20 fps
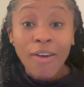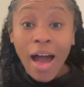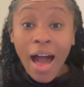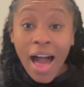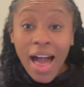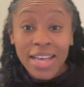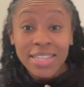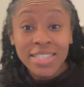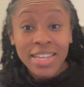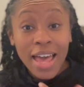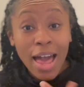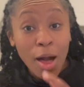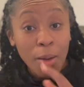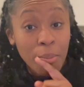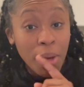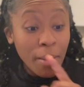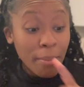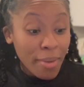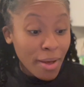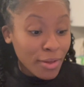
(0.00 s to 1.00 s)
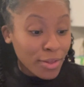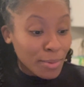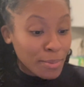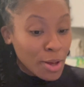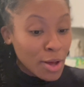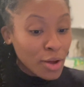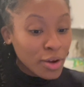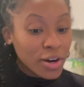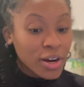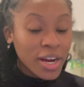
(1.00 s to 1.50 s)
I say out my mouth I'm
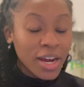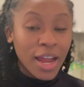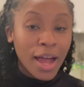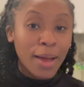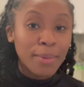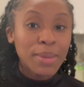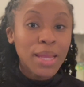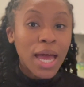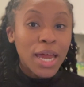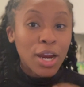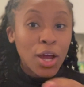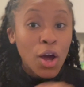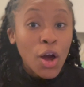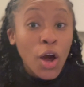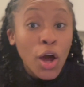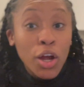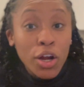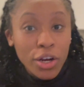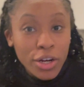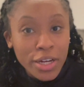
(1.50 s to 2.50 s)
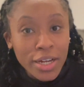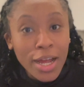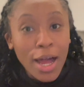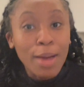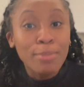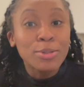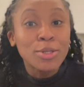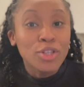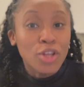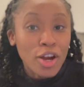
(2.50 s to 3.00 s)
hungry, I'm not hungry,
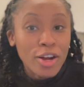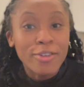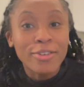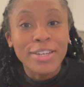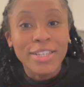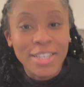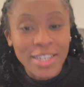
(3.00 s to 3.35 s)
I'm starving to